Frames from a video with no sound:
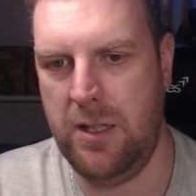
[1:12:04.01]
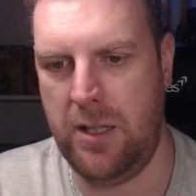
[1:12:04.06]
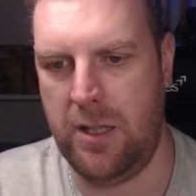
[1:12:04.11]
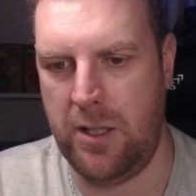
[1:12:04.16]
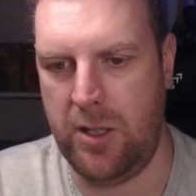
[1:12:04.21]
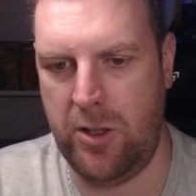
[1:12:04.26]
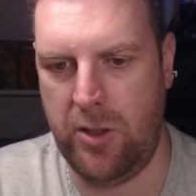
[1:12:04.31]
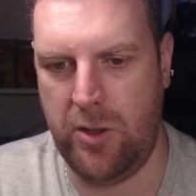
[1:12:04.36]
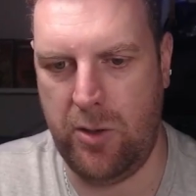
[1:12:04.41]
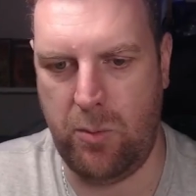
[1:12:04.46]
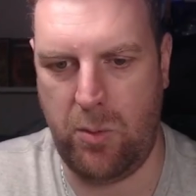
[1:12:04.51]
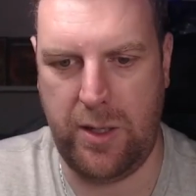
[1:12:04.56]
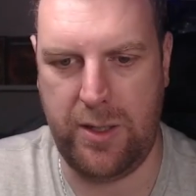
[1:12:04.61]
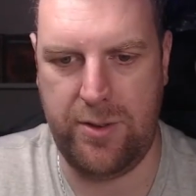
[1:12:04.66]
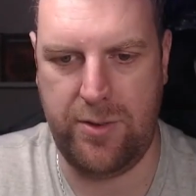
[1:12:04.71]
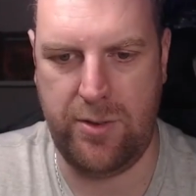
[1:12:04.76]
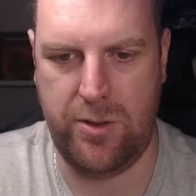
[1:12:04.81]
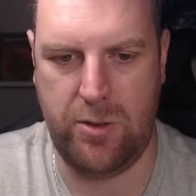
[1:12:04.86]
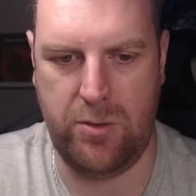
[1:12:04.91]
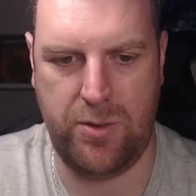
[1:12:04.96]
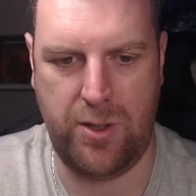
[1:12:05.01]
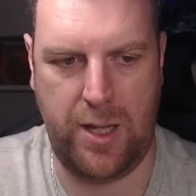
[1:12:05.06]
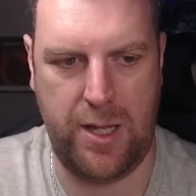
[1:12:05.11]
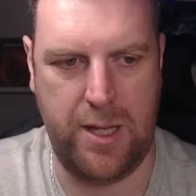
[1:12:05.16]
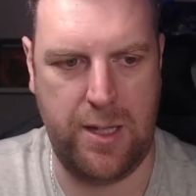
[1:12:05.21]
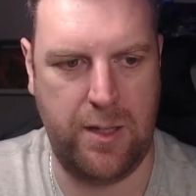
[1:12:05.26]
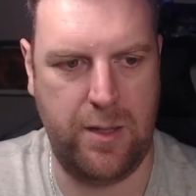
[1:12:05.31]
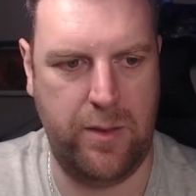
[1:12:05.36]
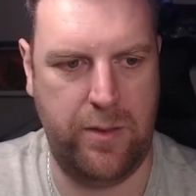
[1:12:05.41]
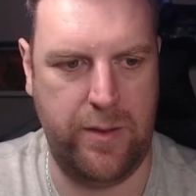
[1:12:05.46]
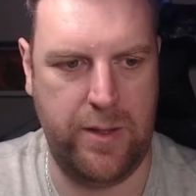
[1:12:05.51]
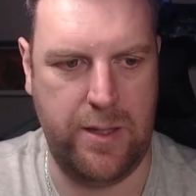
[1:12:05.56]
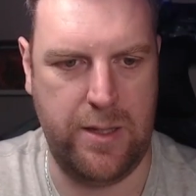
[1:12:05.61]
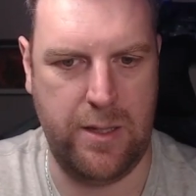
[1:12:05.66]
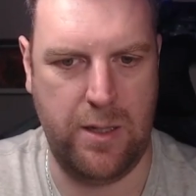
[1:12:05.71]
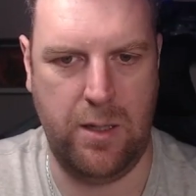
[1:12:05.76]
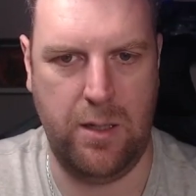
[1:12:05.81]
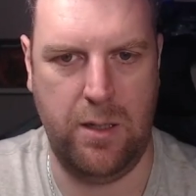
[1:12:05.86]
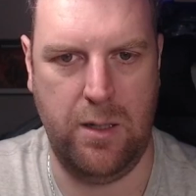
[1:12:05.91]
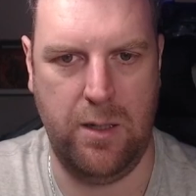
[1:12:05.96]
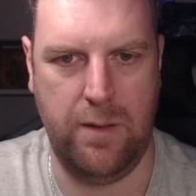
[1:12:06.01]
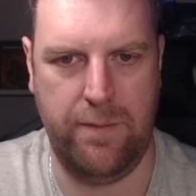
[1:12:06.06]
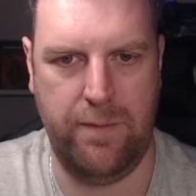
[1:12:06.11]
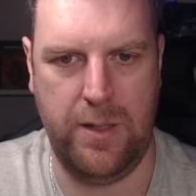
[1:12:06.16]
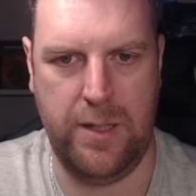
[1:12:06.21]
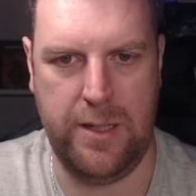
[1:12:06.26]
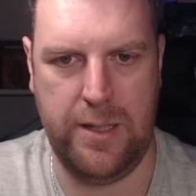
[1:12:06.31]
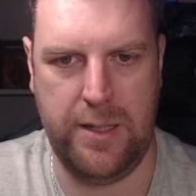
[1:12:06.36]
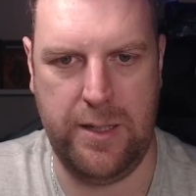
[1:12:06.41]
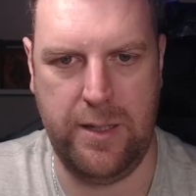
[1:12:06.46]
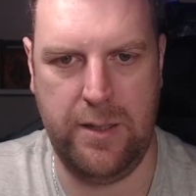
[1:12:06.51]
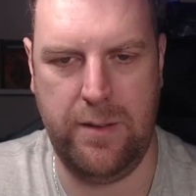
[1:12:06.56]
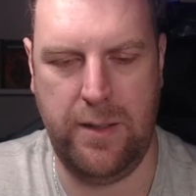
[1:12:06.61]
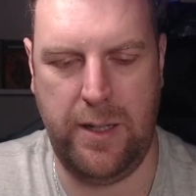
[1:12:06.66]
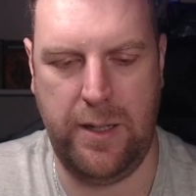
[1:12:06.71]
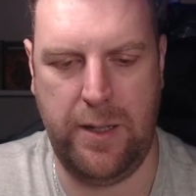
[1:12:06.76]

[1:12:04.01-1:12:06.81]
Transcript: Otherwise you take the lovely